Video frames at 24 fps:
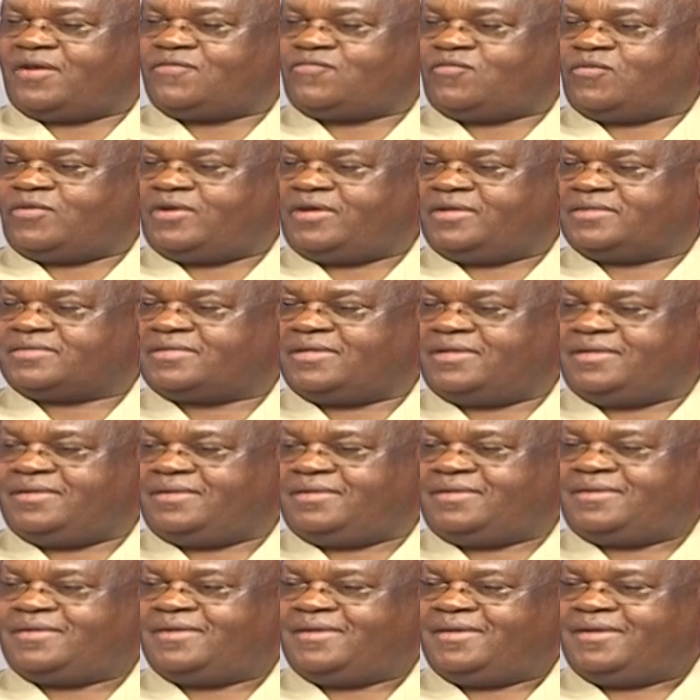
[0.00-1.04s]
for it,
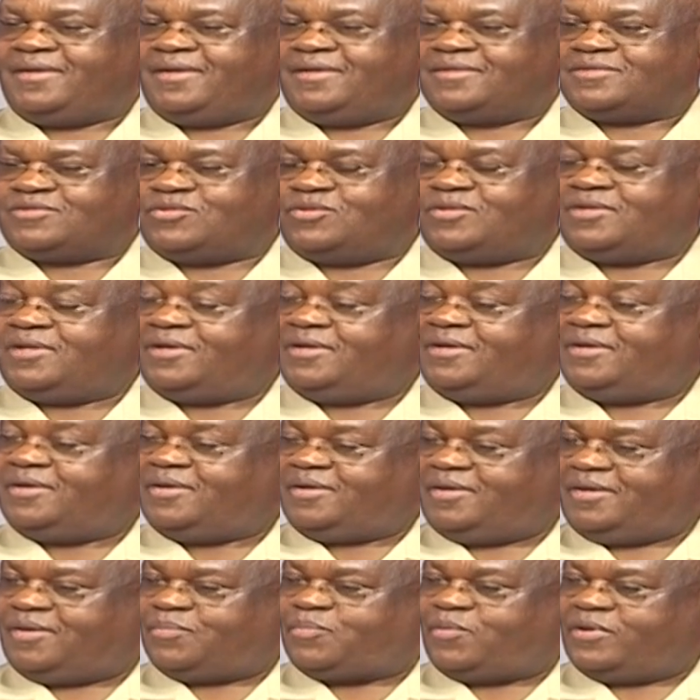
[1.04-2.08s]
and so the
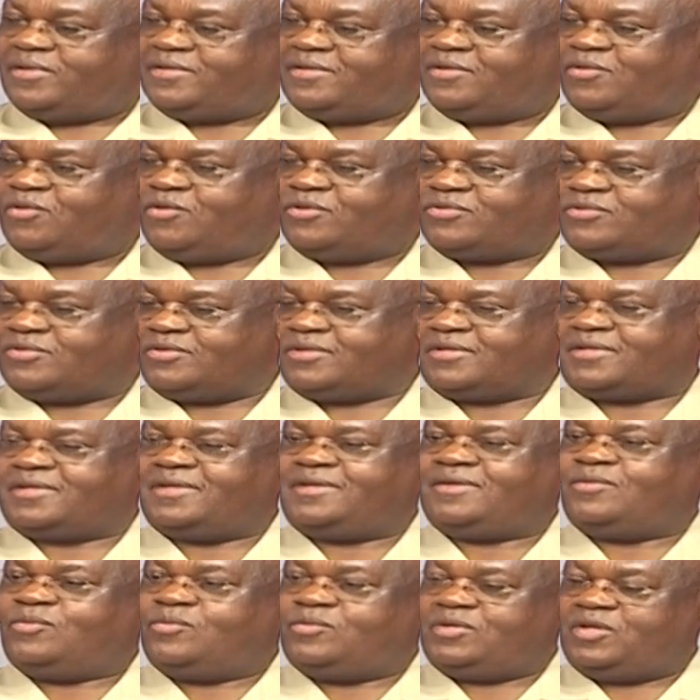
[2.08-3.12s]
appointing authority
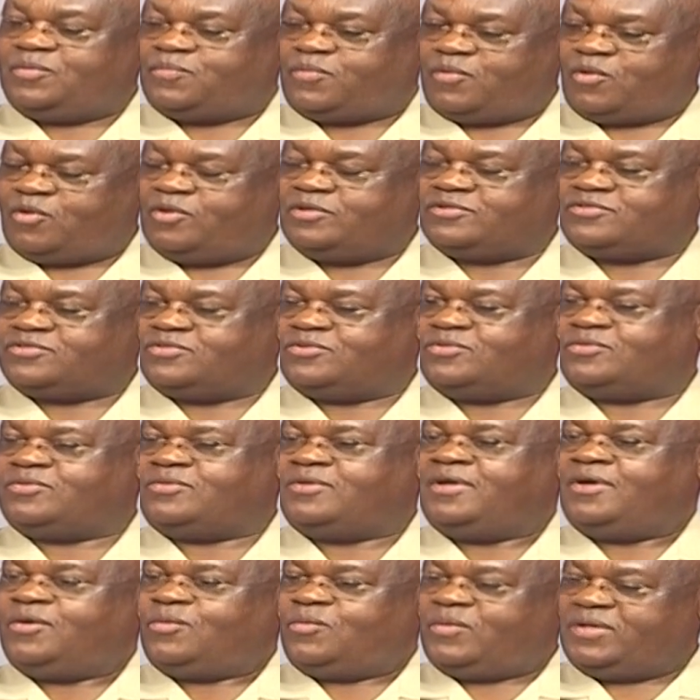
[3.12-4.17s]
who deploys you.
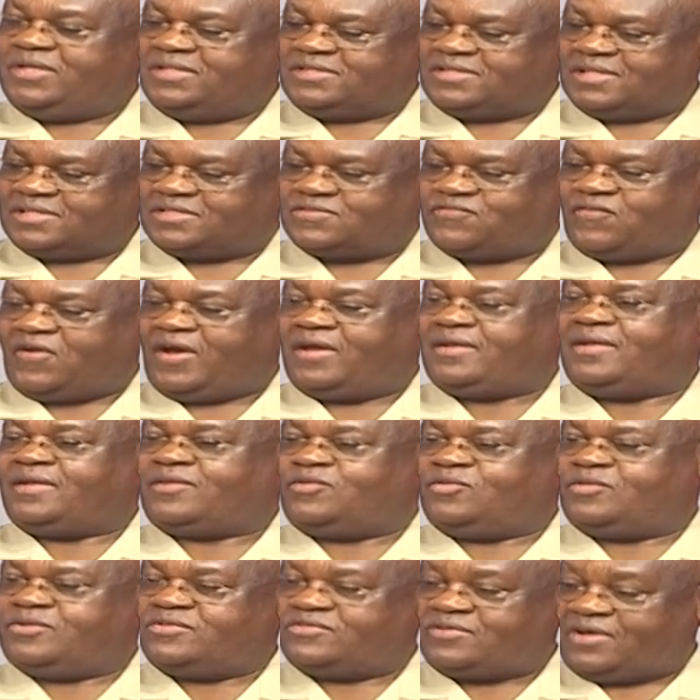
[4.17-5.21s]
When he's satisfied that
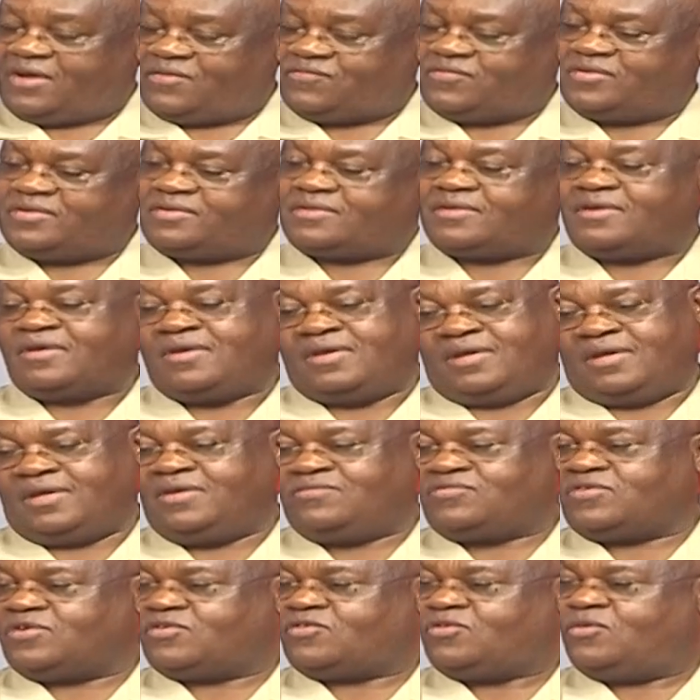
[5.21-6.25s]
you deserve it, he
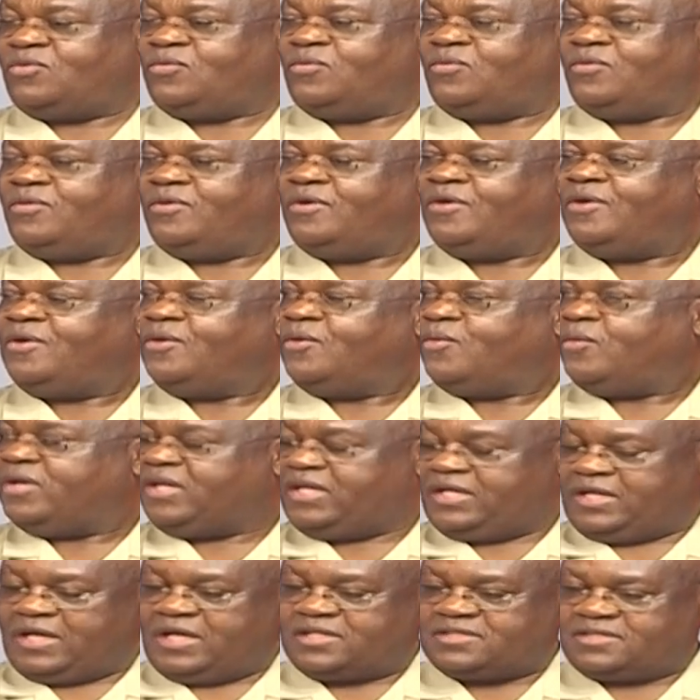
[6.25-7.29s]
gives it to you. When
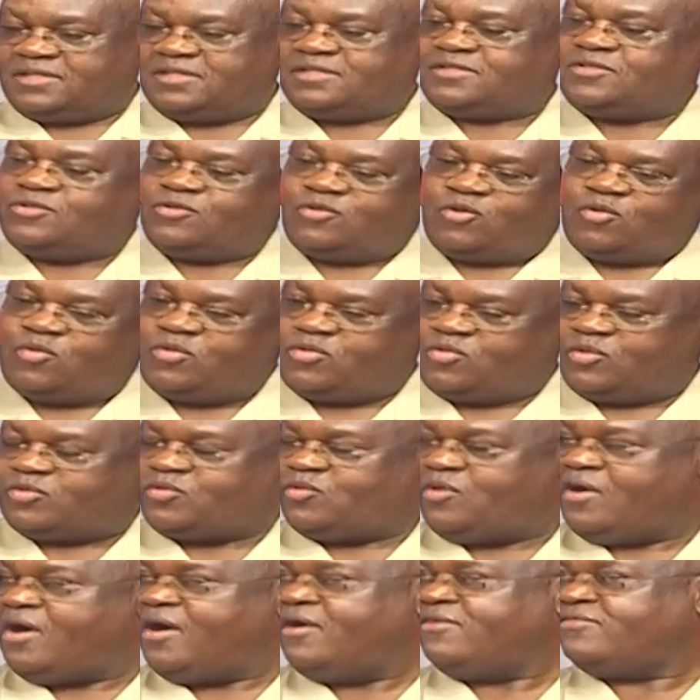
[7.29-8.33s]
he doesn't, you go with what
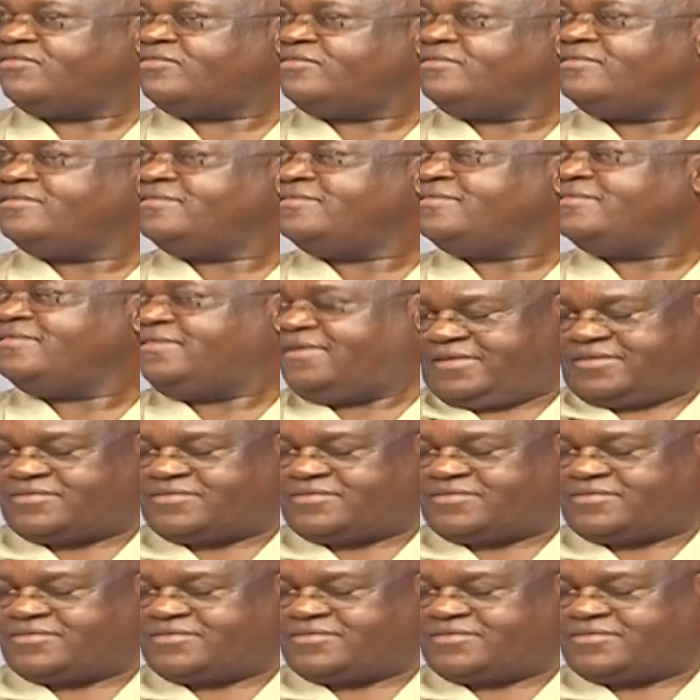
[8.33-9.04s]
you have. Mm. Yes.